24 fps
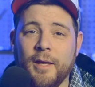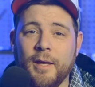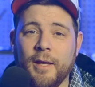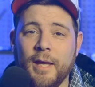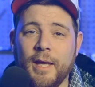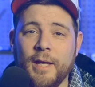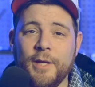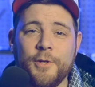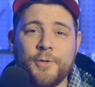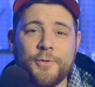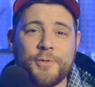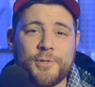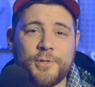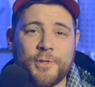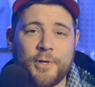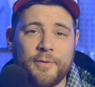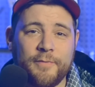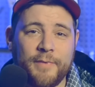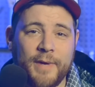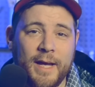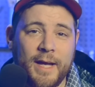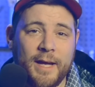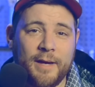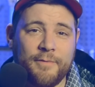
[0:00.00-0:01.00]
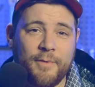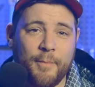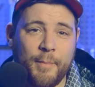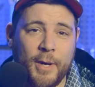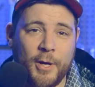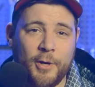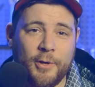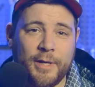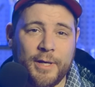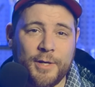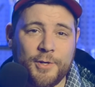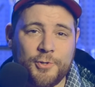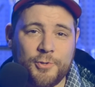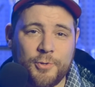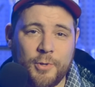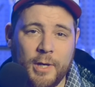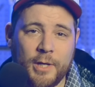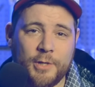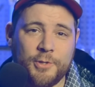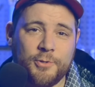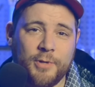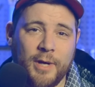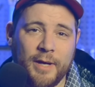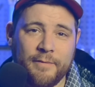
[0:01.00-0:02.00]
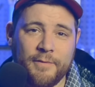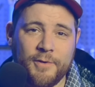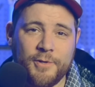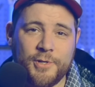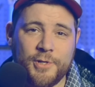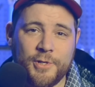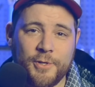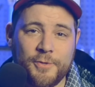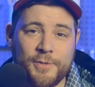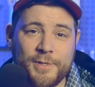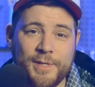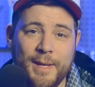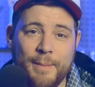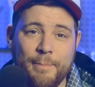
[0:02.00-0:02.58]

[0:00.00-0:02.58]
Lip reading: A new survey of American truck drivers shows